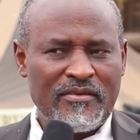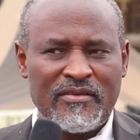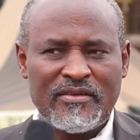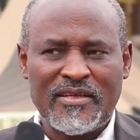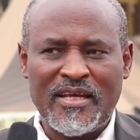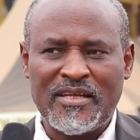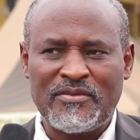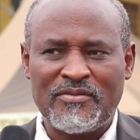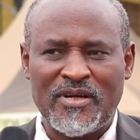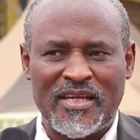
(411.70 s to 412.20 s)

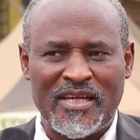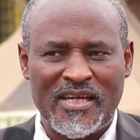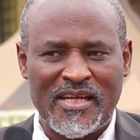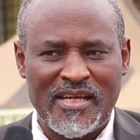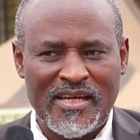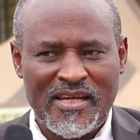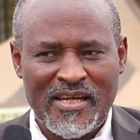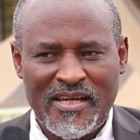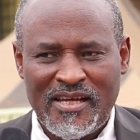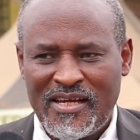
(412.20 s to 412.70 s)
That
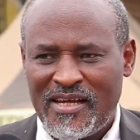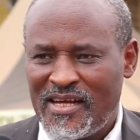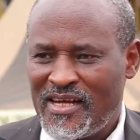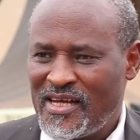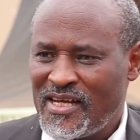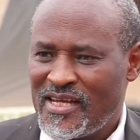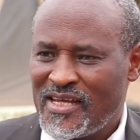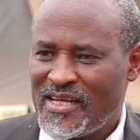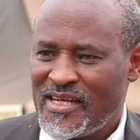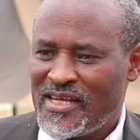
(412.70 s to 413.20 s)
one
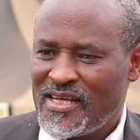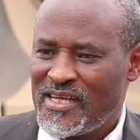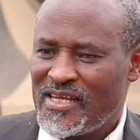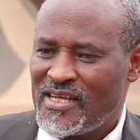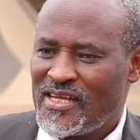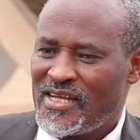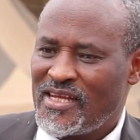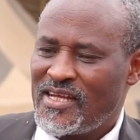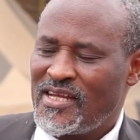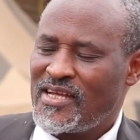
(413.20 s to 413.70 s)

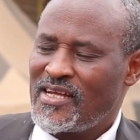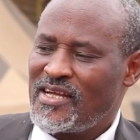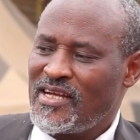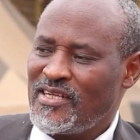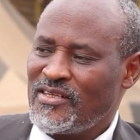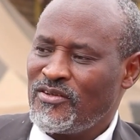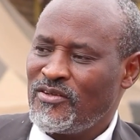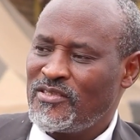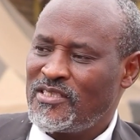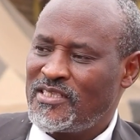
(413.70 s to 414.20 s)
I
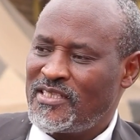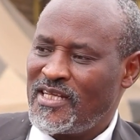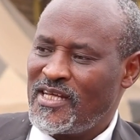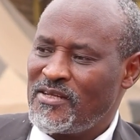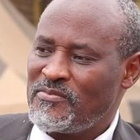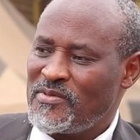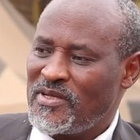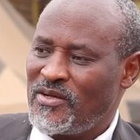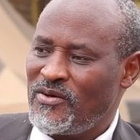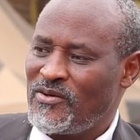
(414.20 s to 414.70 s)
cannot tell,
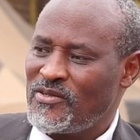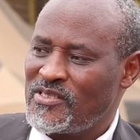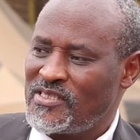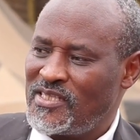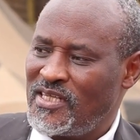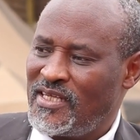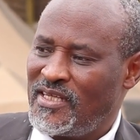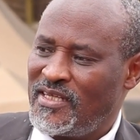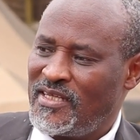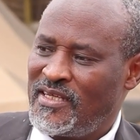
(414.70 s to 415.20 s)

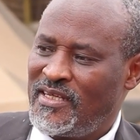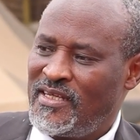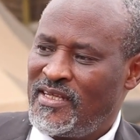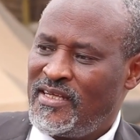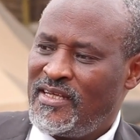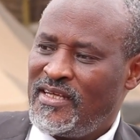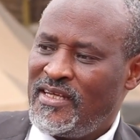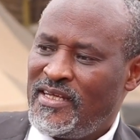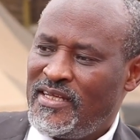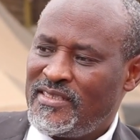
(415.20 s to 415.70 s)
because
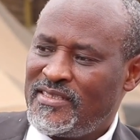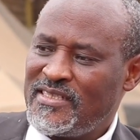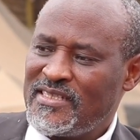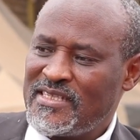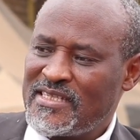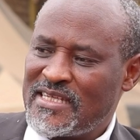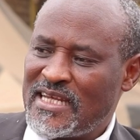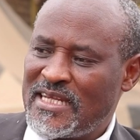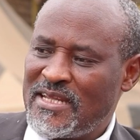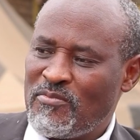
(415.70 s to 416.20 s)
this
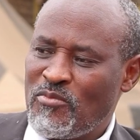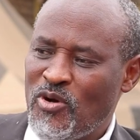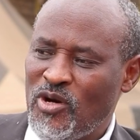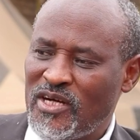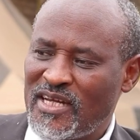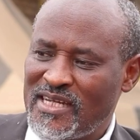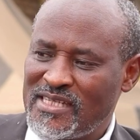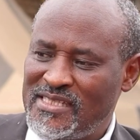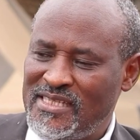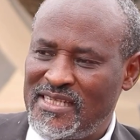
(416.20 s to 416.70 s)
is a
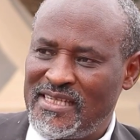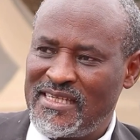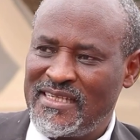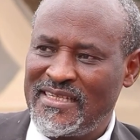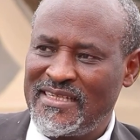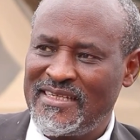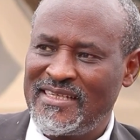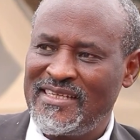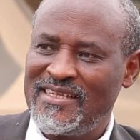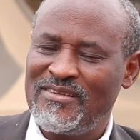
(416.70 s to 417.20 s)
democracy.
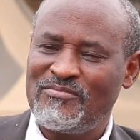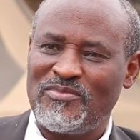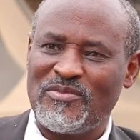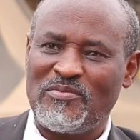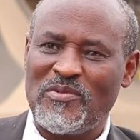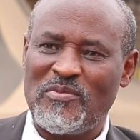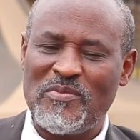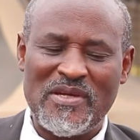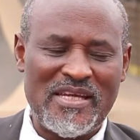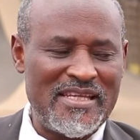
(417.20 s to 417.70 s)
Mm-hmm.
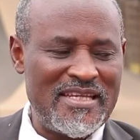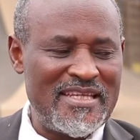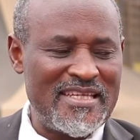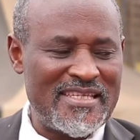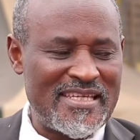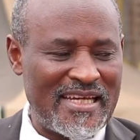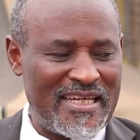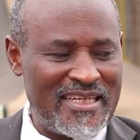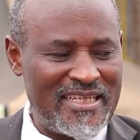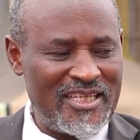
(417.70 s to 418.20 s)
People may
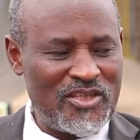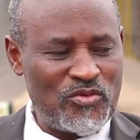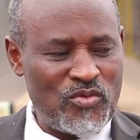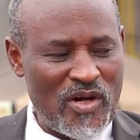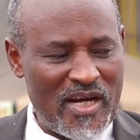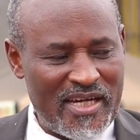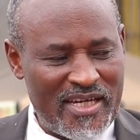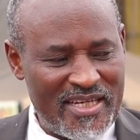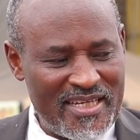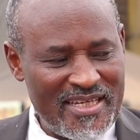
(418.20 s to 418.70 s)
disagree to
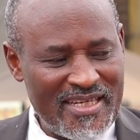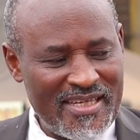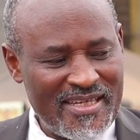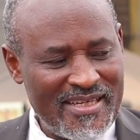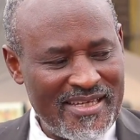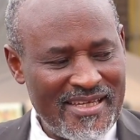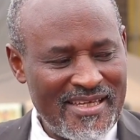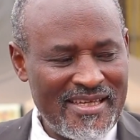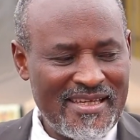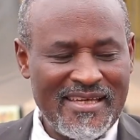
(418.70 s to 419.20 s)
agree,
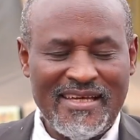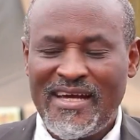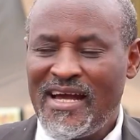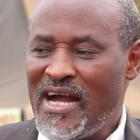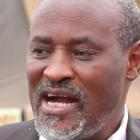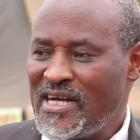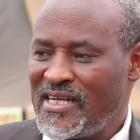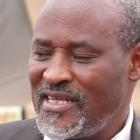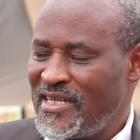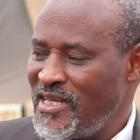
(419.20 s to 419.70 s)

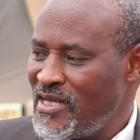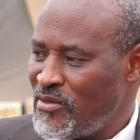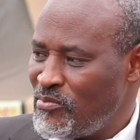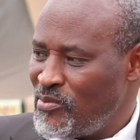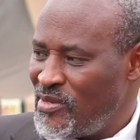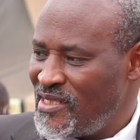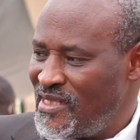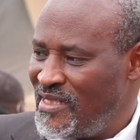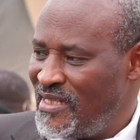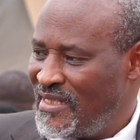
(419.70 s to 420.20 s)

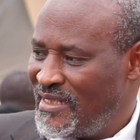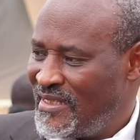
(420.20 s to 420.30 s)
agreeably.